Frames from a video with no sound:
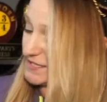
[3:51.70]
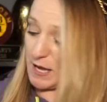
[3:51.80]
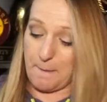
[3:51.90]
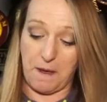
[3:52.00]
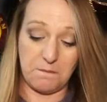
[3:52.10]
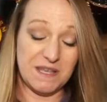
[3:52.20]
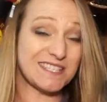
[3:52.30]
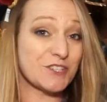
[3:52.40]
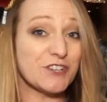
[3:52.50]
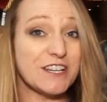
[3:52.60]
some
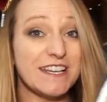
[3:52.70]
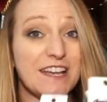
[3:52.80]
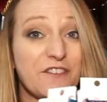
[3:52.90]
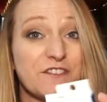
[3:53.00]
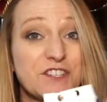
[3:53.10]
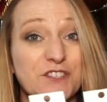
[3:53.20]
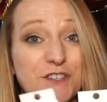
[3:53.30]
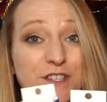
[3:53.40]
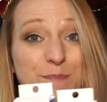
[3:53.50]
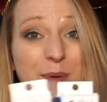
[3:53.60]
Mystery
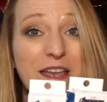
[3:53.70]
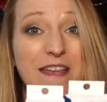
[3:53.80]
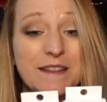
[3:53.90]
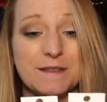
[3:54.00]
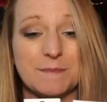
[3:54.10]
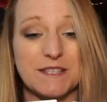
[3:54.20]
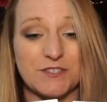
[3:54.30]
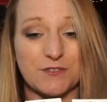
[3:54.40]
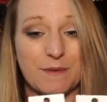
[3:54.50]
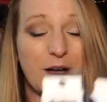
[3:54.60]
Avengers pin mystery